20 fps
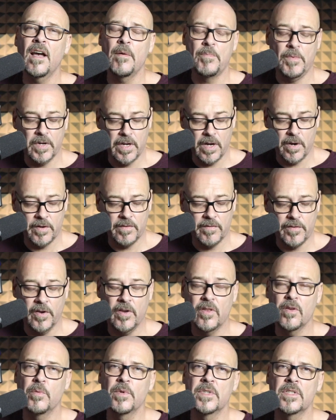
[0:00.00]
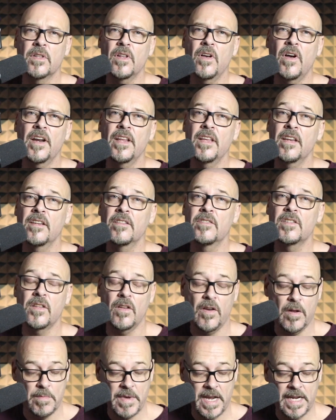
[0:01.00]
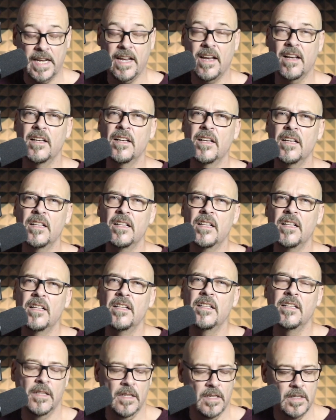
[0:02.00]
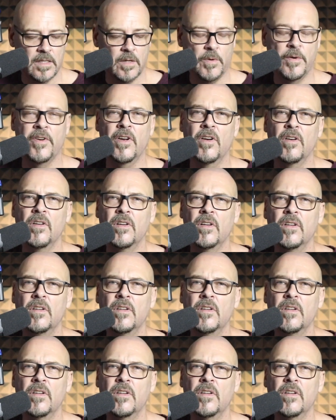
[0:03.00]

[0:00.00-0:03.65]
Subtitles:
up and going further, we slide in and slide back out. So we go.